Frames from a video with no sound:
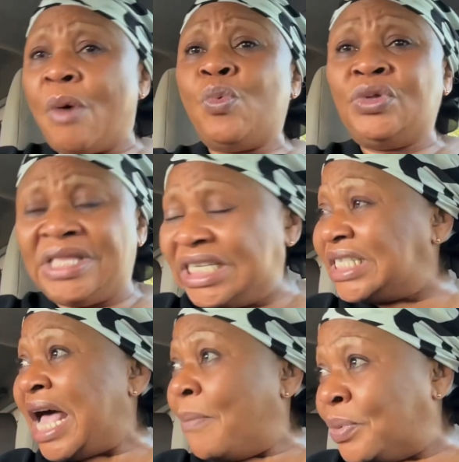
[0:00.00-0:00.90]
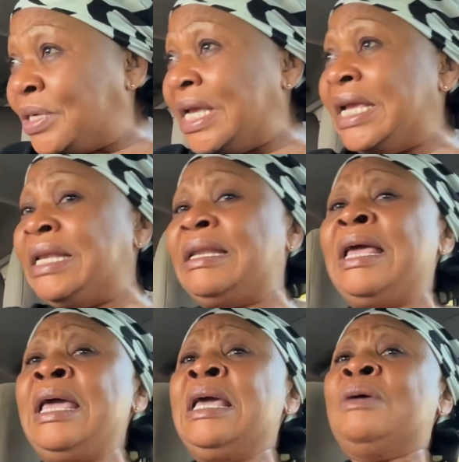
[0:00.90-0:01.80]
Would this happen in
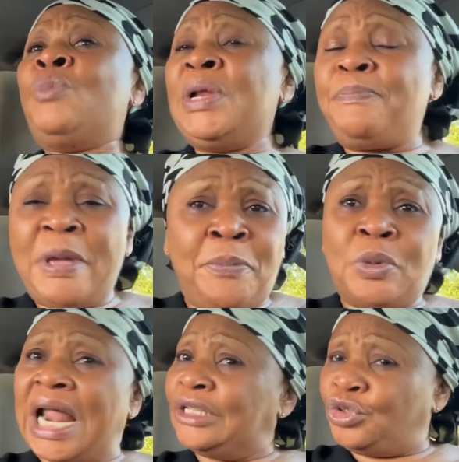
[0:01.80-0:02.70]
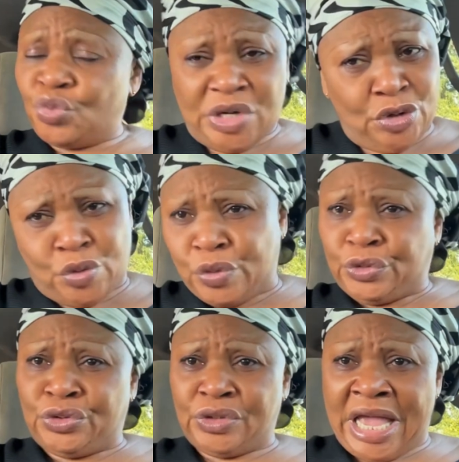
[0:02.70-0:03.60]
when people are doing good?